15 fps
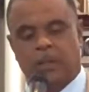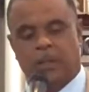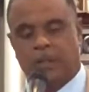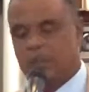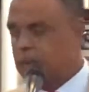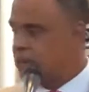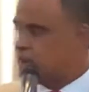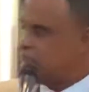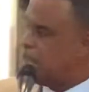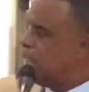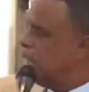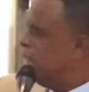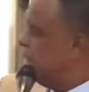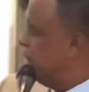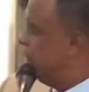and to
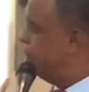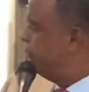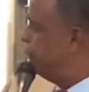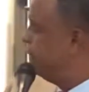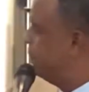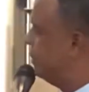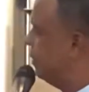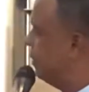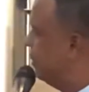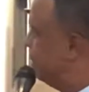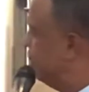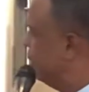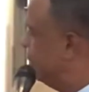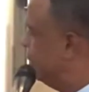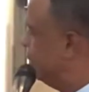save
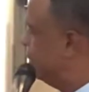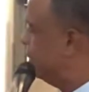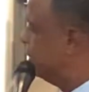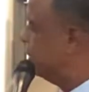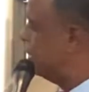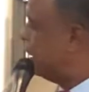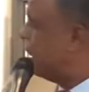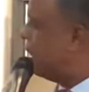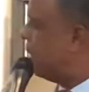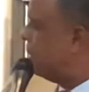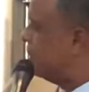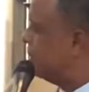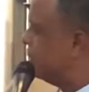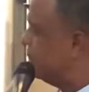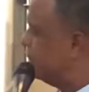the
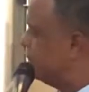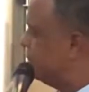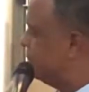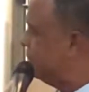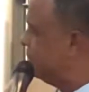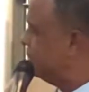lost.